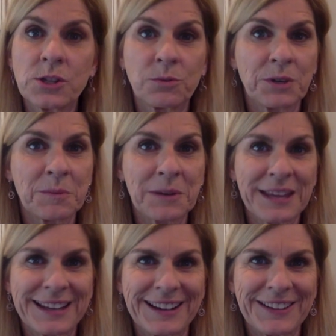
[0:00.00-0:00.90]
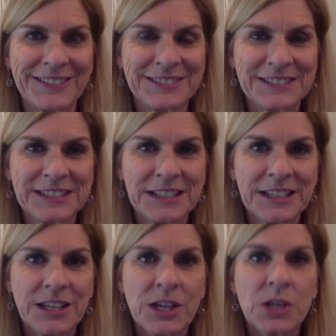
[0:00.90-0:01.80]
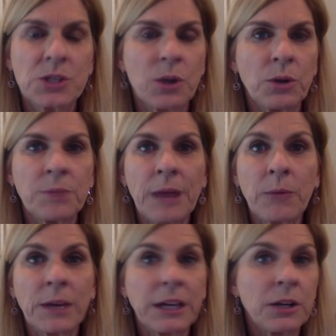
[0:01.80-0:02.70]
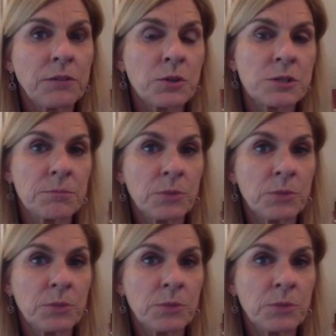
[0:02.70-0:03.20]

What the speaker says: the room where they go. So you might want to interview some